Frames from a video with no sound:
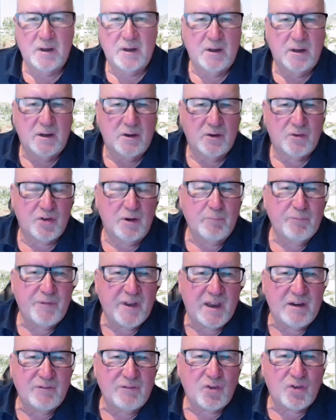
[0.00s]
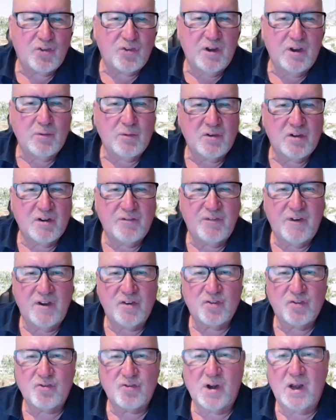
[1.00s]
something of a student of
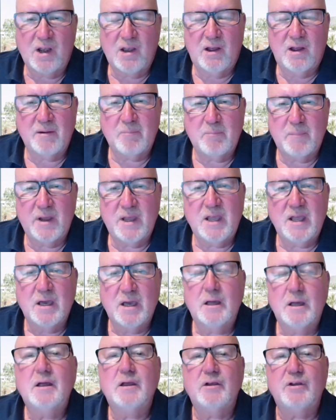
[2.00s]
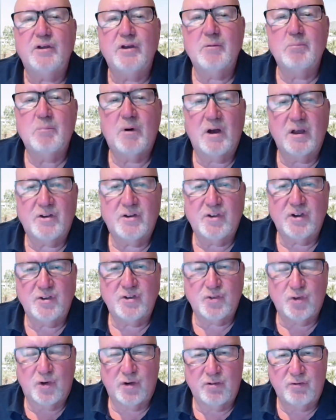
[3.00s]
history like me, you might
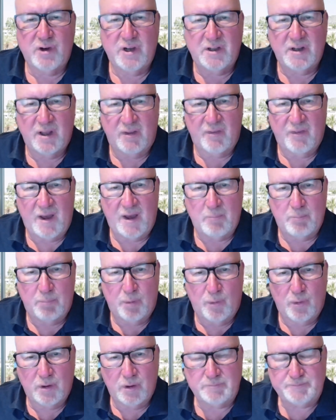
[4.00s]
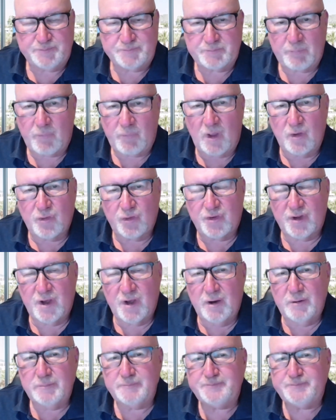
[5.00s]
enjoy reading that book. So,